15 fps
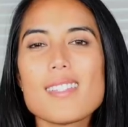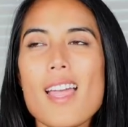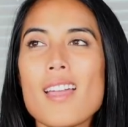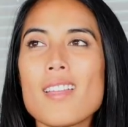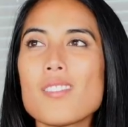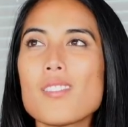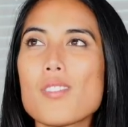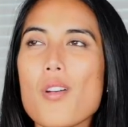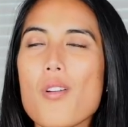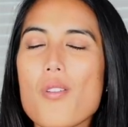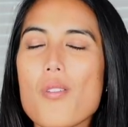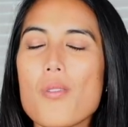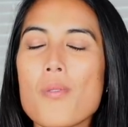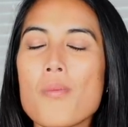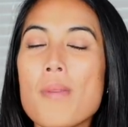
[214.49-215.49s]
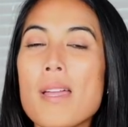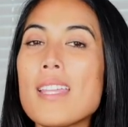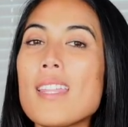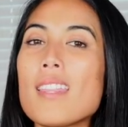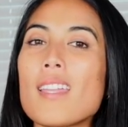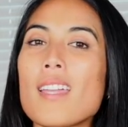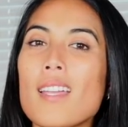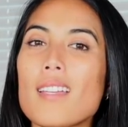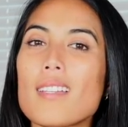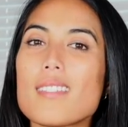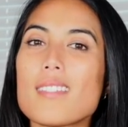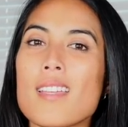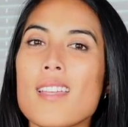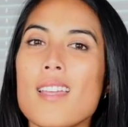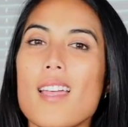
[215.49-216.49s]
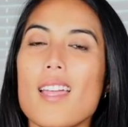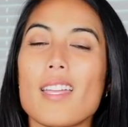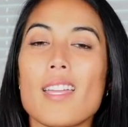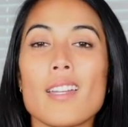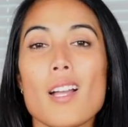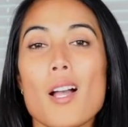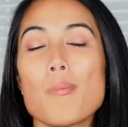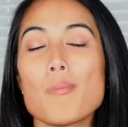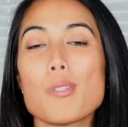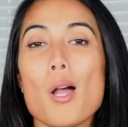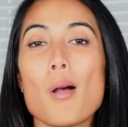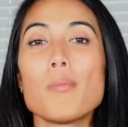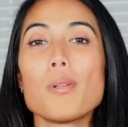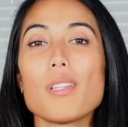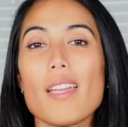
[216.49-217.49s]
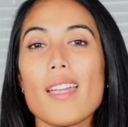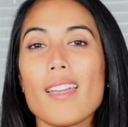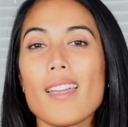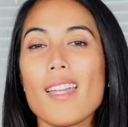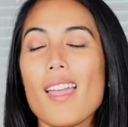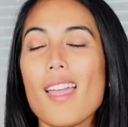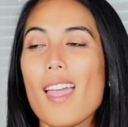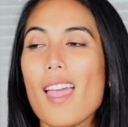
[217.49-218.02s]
And so many things can come tumbling